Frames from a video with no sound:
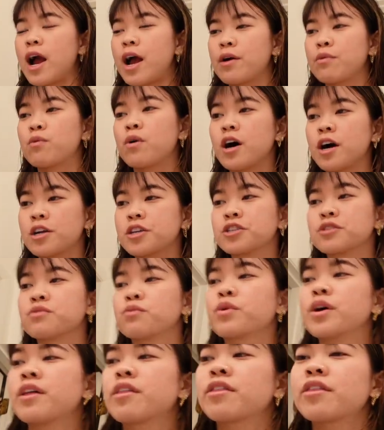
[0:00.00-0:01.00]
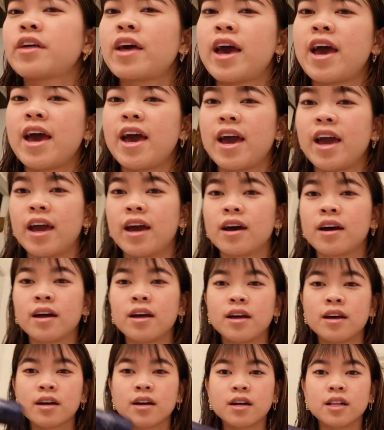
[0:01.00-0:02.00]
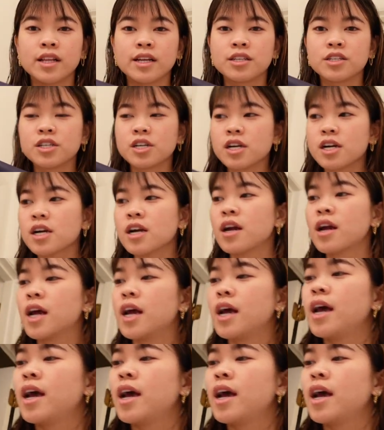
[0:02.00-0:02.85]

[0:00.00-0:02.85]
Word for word: I wash with a cleanser.